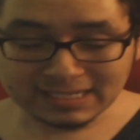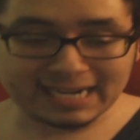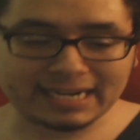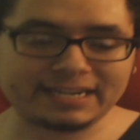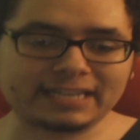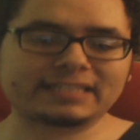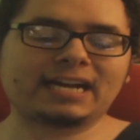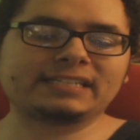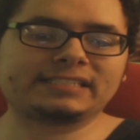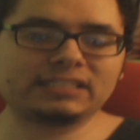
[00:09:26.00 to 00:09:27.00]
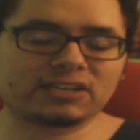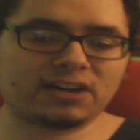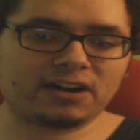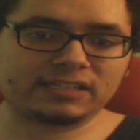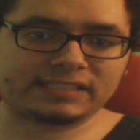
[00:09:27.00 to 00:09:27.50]
and then you got the Godzilla
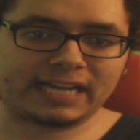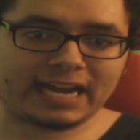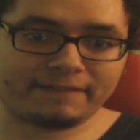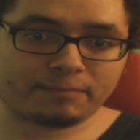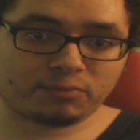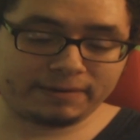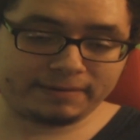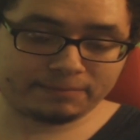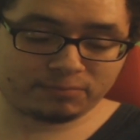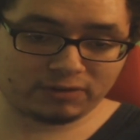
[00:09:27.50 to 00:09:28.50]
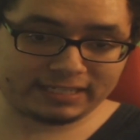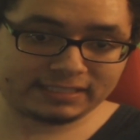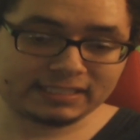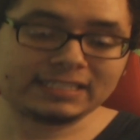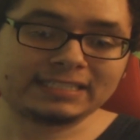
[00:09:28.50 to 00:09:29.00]
cards that have a premium
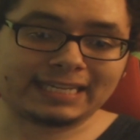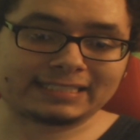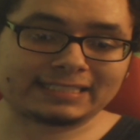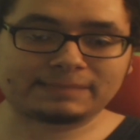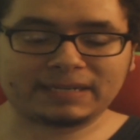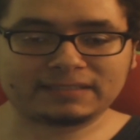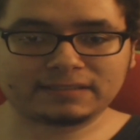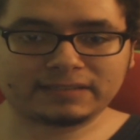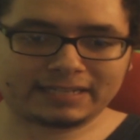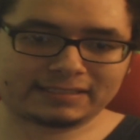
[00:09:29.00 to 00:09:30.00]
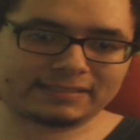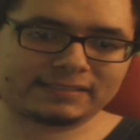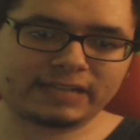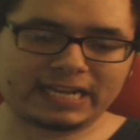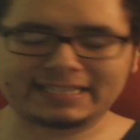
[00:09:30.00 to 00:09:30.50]
print that's expensive.
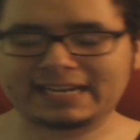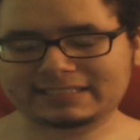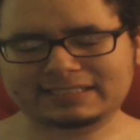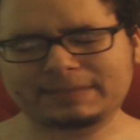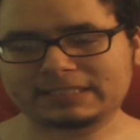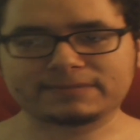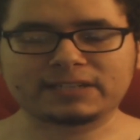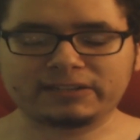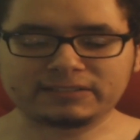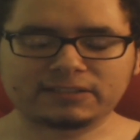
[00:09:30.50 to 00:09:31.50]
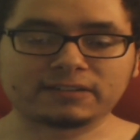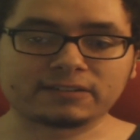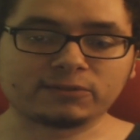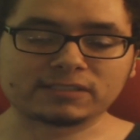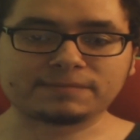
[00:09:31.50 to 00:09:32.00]
It's not as expensive as Scalding Tarn,
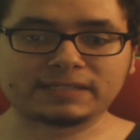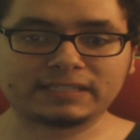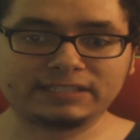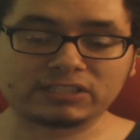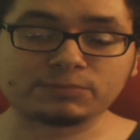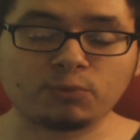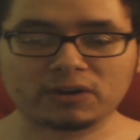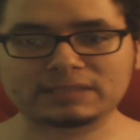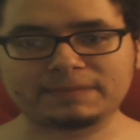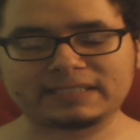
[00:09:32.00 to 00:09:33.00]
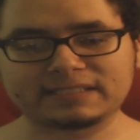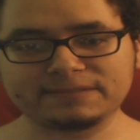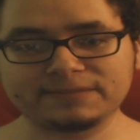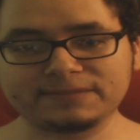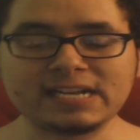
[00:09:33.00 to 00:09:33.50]
of course, but it's more
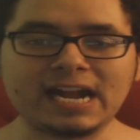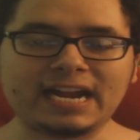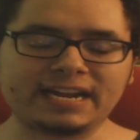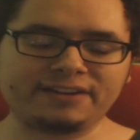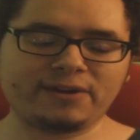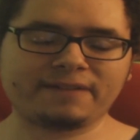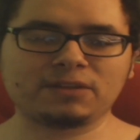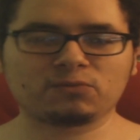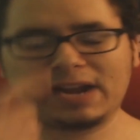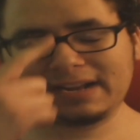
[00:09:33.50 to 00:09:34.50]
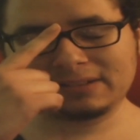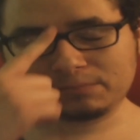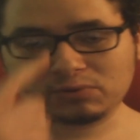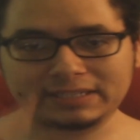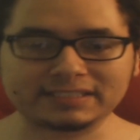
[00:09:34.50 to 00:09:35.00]
expensive. And then you have the regular
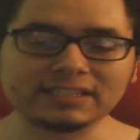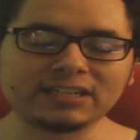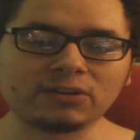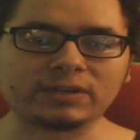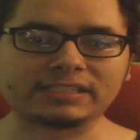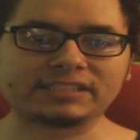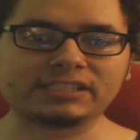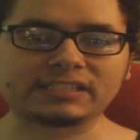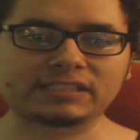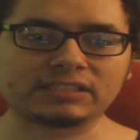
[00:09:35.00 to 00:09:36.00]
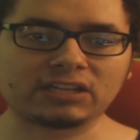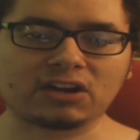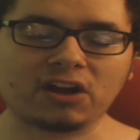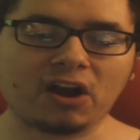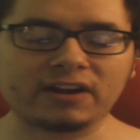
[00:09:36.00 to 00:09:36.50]
print, which is just the
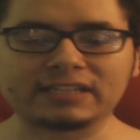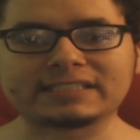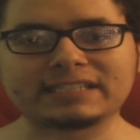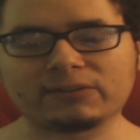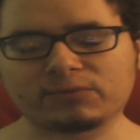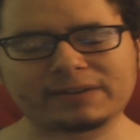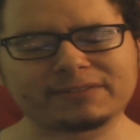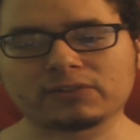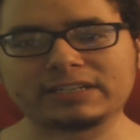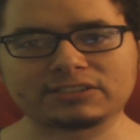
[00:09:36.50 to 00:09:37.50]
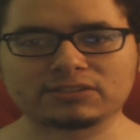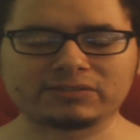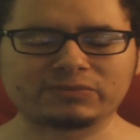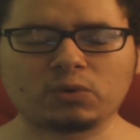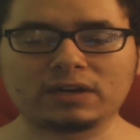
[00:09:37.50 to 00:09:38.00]
card itself, whatever creature
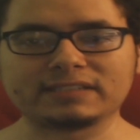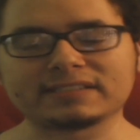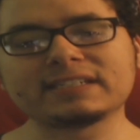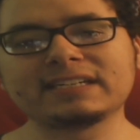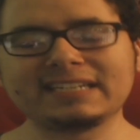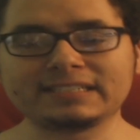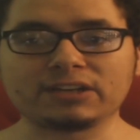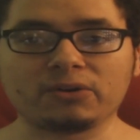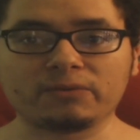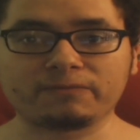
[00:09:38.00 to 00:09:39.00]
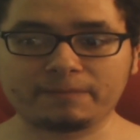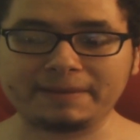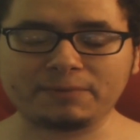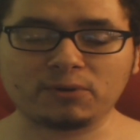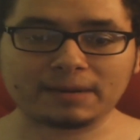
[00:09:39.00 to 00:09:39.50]
it was. So for
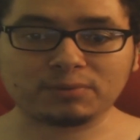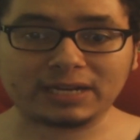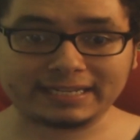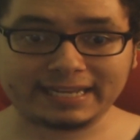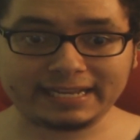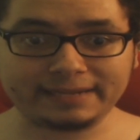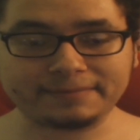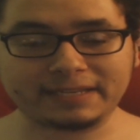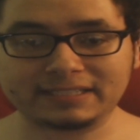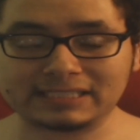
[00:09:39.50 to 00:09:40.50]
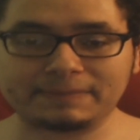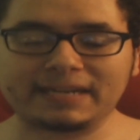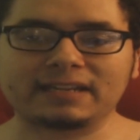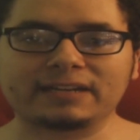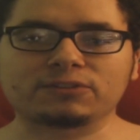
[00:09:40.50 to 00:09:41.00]
people who want to play the game, they can
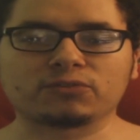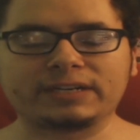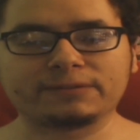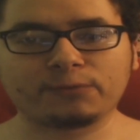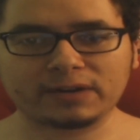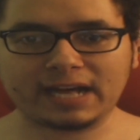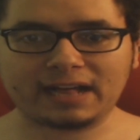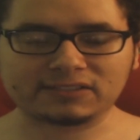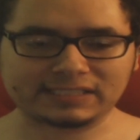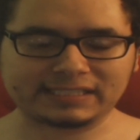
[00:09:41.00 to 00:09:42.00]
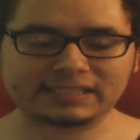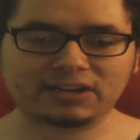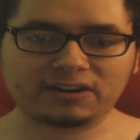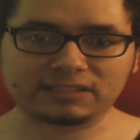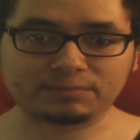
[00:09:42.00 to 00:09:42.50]
spend like $3 to $4 to get the
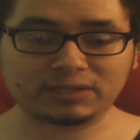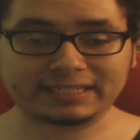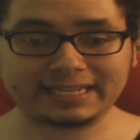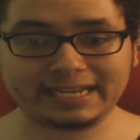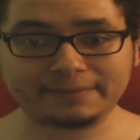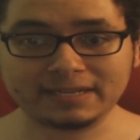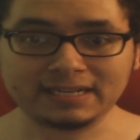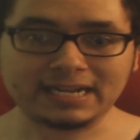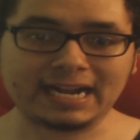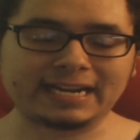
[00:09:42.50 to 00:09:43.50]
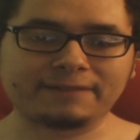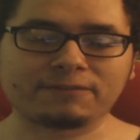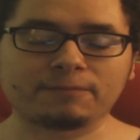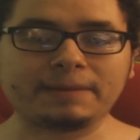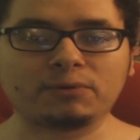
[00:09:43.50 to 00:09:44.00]
card to play the game. And then
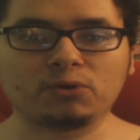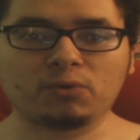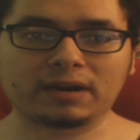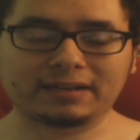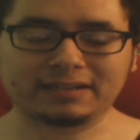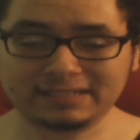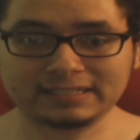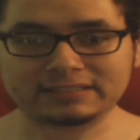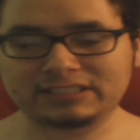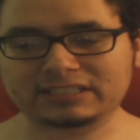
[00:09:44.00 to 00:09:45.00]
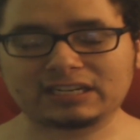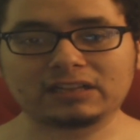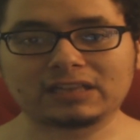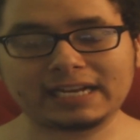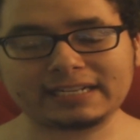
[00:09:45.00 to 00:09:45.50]
for people who want to just
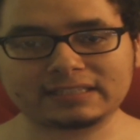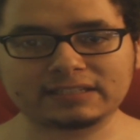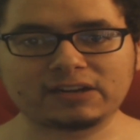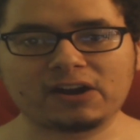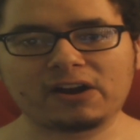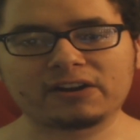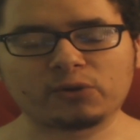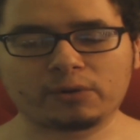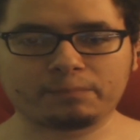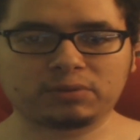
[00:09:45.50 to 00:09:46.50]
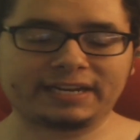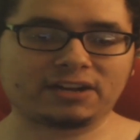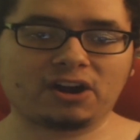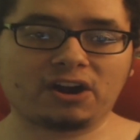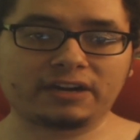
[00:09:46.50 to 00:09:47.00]
collect the card or play the
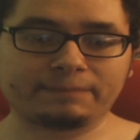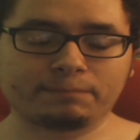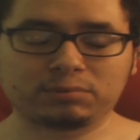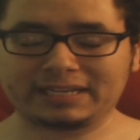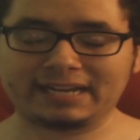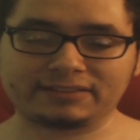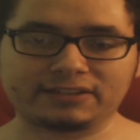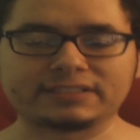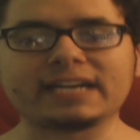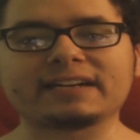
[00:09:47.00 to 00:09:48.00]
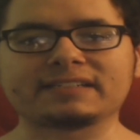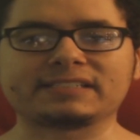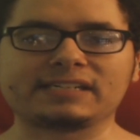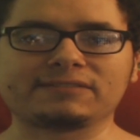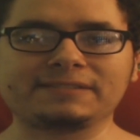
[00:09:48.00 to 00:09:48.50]
card and wing out their deck,
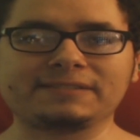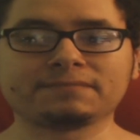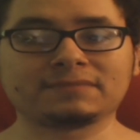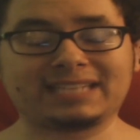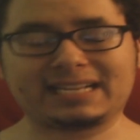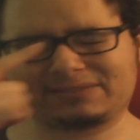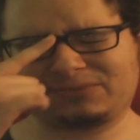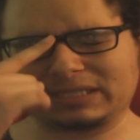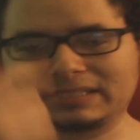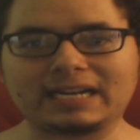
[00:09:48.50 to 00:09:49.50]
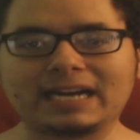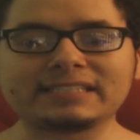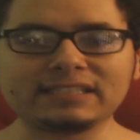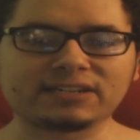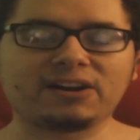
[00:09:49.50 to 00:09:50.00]
etc., that's what the
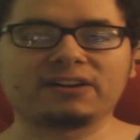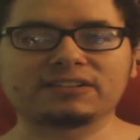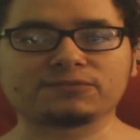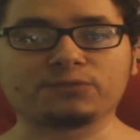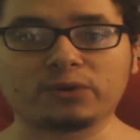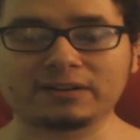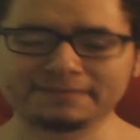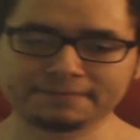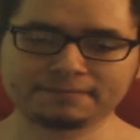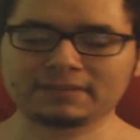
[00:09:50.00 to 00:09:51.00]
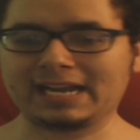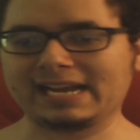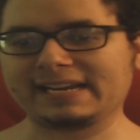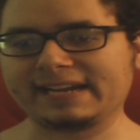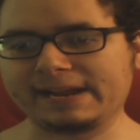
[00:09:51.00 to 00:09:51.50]
Godzilla card is for.
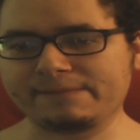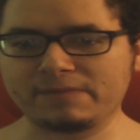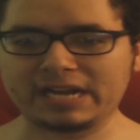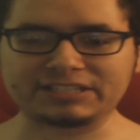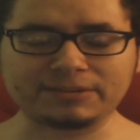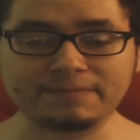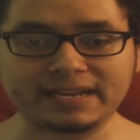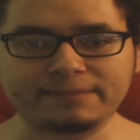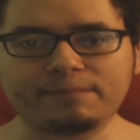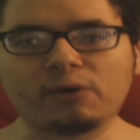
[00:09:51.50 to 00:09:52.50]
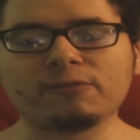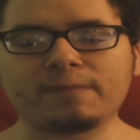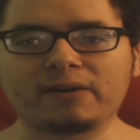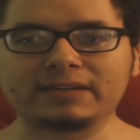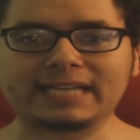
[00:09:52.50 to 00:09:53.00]
And it should make both
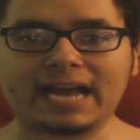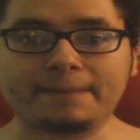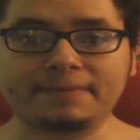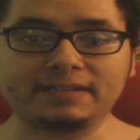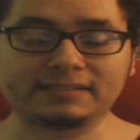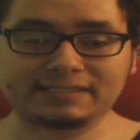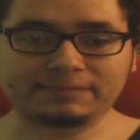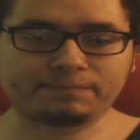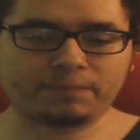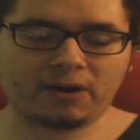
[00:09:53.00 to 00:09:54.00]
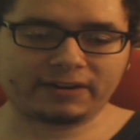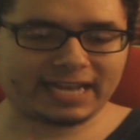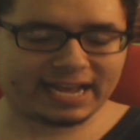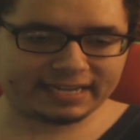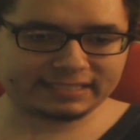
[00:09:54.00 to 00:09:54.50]
parties happy, because Party
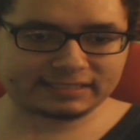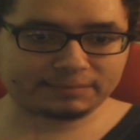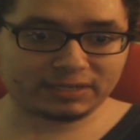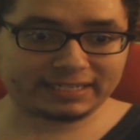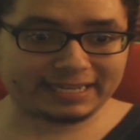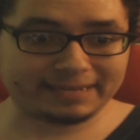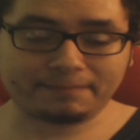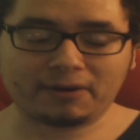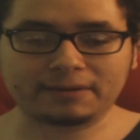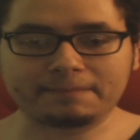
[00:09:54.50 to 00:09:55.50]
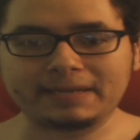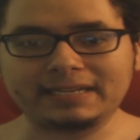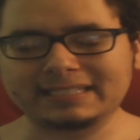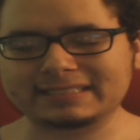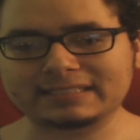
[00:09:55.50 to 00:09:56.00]
A gets to play the game, Party
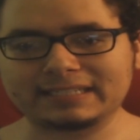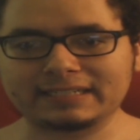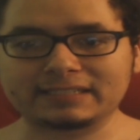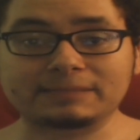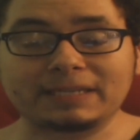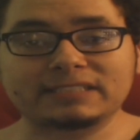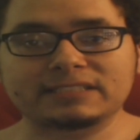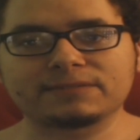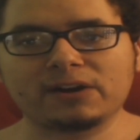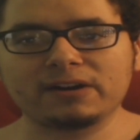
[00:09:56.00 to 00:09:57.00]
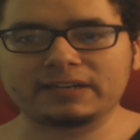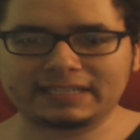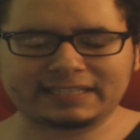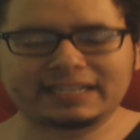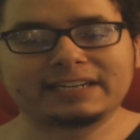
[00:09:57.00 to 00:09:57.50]
B gets to get an expensive card
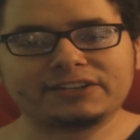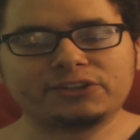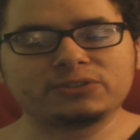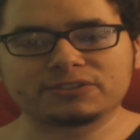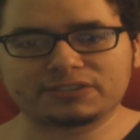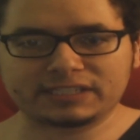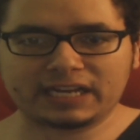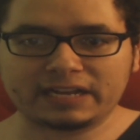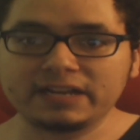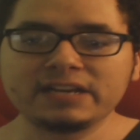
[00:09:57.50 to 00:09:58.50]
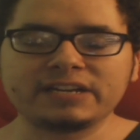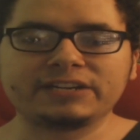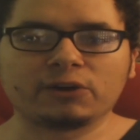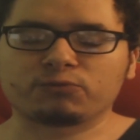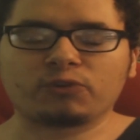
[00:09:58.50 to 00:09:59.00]
that they can use or just
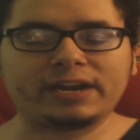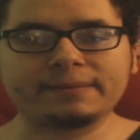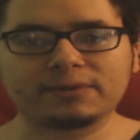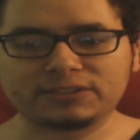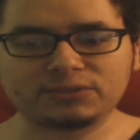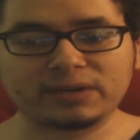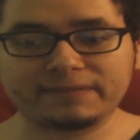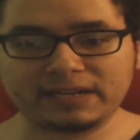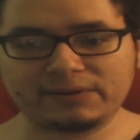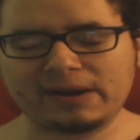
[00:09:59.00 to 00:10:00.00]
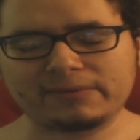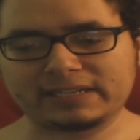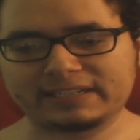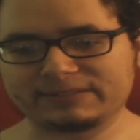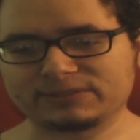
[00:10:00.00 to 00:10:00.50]
frame or do whatever they want
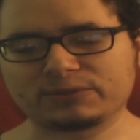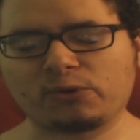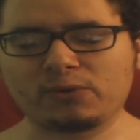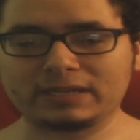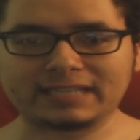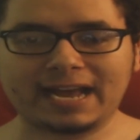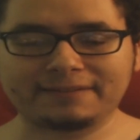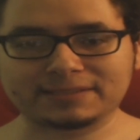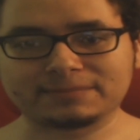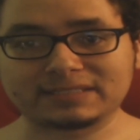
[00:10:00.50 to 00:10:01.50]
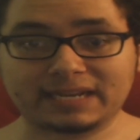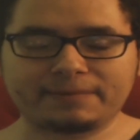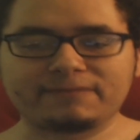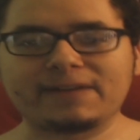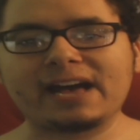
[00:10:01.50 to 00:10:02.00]
with it. It'll always have some
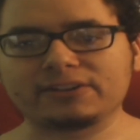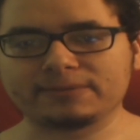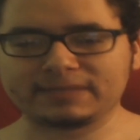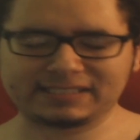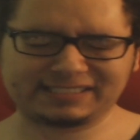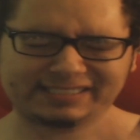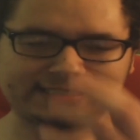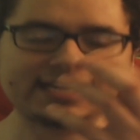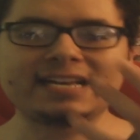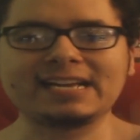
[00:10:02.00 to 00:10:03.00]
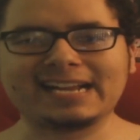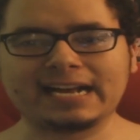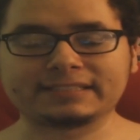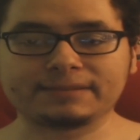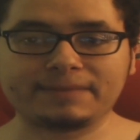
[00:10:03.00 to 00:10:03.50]
type of value because it has a